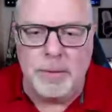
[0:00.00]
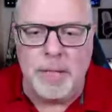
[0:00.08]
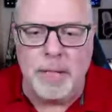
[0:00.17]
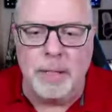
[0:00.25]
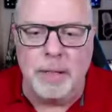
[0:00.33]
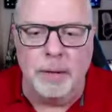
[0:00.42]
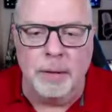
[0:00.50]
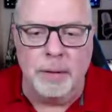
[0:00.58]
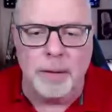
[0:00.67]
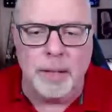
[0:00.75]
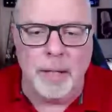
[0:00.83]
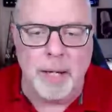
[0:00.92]
Taking a
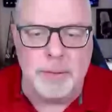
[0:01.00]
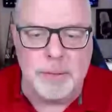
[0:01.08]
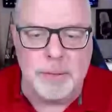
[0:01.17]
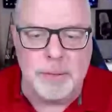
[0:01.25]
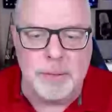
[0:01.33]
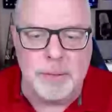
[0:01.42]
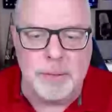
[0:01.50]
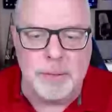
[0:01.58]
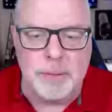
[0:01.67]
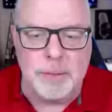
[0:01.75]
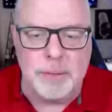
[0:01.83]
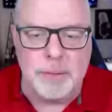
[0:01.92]
look at
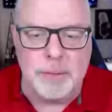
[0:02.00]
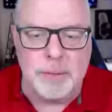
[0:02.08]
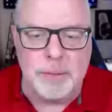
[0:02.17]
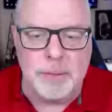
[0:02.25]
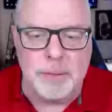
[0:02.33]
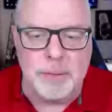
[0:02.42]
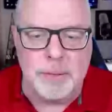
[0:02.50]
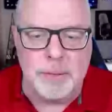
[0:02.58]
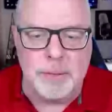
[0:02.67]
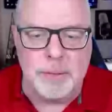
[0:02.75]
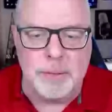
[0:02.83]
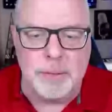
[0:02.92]
um,
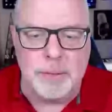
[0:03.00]
the